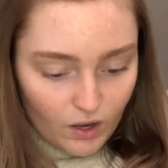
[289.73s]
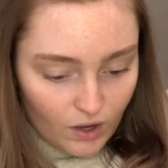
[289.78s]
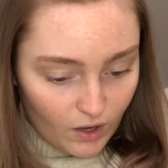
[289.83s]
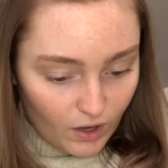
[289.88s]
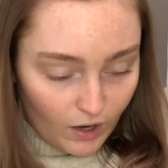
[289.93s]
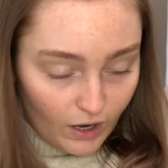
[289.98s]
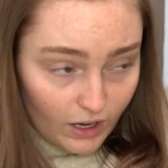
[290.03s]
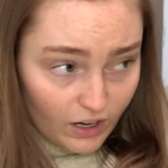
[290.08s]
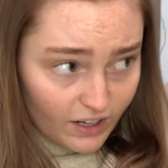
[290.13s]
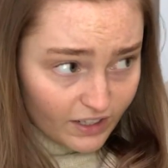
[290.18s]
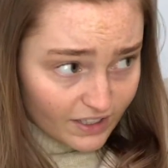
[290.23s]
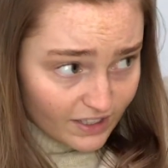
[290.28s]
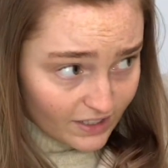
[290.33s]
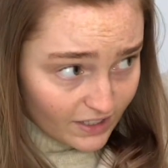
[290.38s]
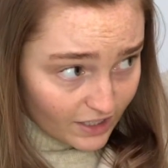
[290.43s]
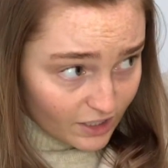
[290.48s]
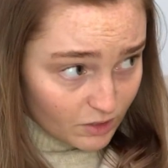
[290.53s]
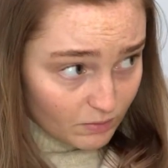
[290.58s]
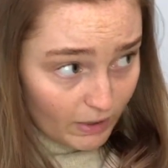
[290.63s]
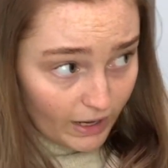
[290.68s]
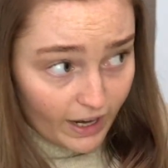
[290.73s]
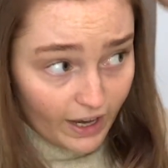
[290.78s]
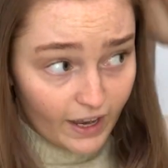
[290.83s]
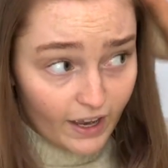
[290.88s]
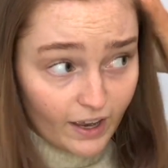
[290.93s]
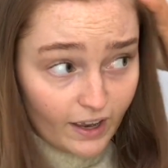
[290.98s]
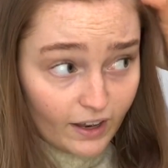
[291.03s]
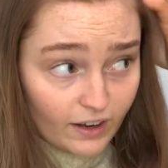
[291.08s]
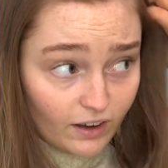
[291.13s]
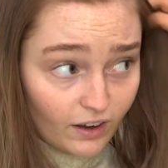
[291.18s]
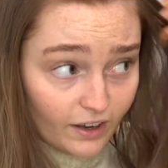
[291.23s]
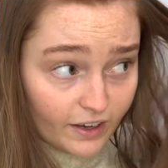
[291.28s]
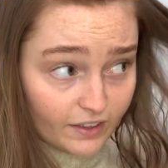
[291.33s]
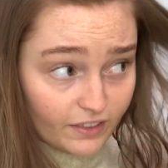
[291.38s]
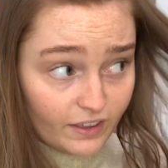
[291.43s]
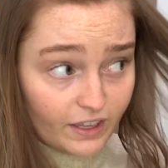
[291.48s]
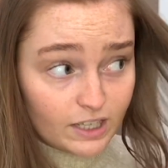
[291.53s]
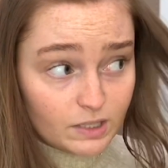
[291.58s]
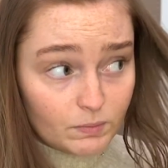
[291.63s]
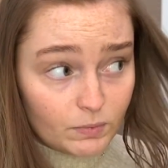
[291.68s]
I like to section my hair like
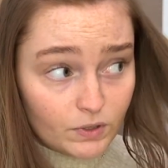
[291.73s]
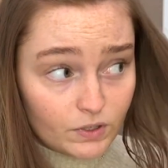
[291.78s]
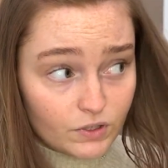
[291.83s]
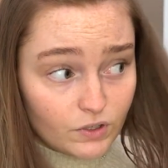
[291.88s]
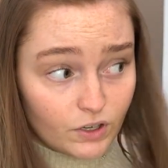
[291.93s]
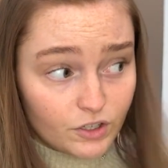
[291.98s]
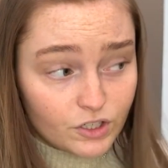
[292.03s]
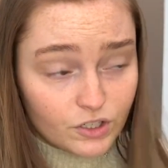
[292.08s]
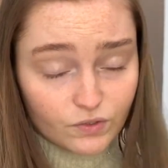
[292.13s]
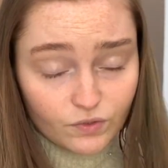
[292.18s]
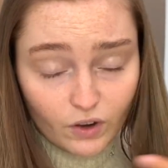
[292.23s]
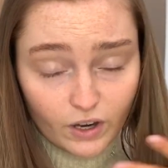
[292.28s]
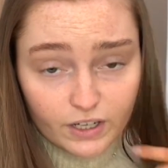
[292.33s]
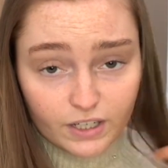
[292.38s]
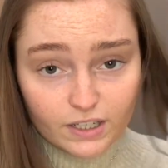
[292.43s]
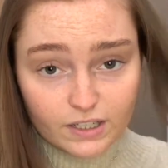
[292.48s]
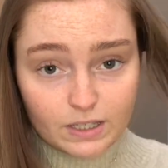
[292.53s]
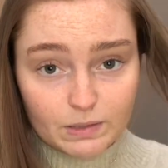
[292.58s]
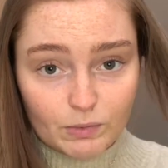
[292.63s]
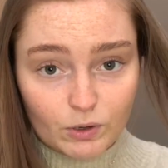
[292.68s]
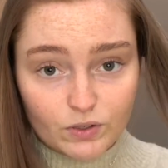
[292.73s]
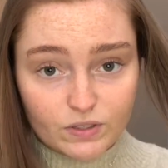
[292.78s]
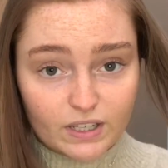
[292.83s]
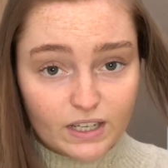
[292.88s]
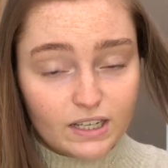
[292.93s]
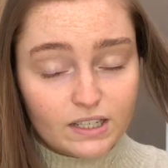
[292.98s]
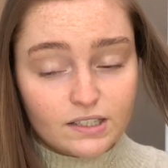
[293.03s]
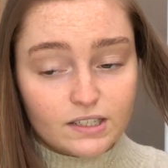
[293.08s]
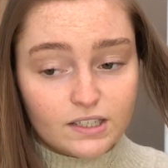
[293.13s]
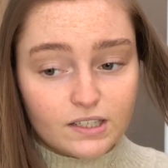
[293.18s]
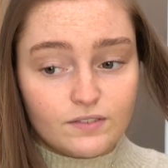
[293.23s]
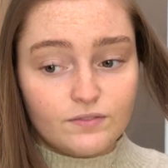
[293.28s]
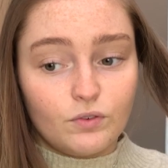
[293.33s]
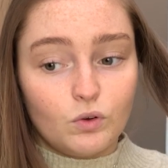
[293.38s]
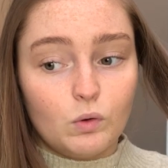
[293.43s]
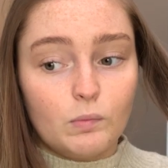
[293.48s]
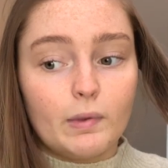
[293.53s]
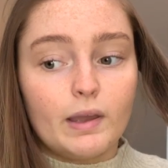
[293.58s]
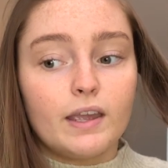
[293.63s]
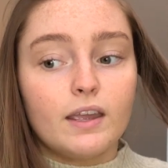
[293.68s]
this because I just find it's the most easiest for
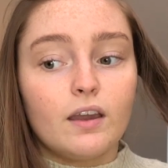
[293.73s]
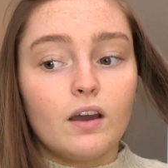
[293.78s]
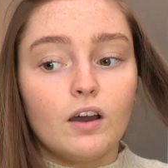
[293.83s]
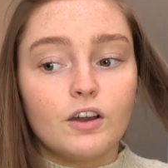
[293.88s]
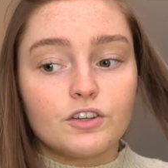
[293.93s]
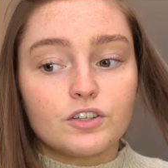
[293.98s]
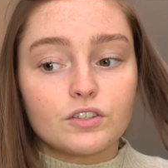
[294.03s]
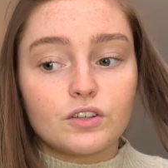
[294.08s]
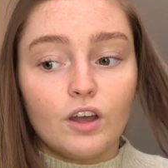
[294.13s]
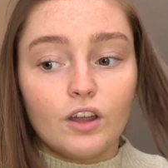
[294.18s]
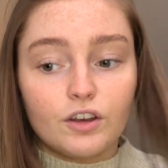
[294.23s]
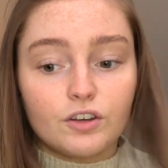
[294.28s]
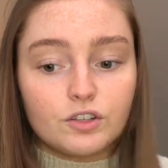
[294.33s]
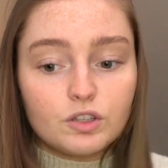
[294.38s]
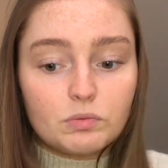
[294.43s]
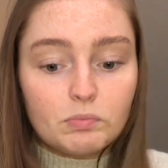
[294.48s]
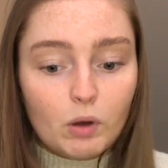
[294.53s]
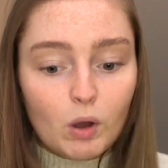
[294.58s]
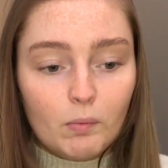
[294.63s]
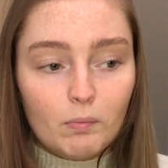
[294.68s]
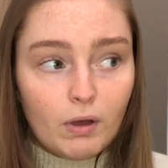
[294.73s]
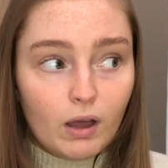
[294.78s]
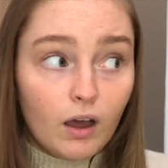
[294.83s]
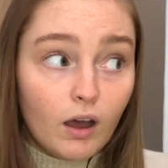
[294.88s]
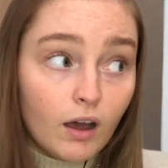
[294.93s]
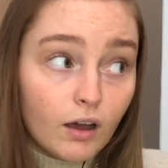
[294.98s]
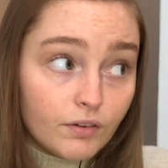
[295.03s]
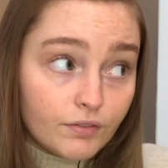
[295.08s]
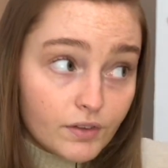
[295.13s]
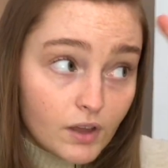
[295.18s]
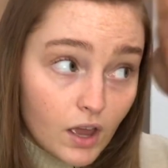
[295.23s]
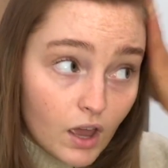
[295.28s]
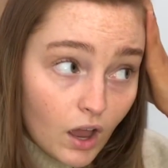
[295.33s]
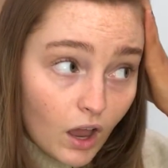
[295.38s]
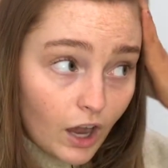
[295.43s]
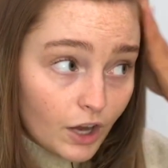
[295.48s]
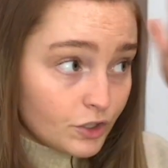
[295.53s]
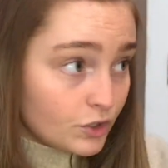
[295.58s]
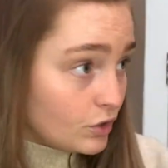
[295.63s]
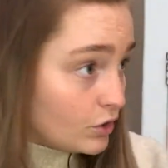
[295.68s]
me. I just kind of do the bottom half, I do the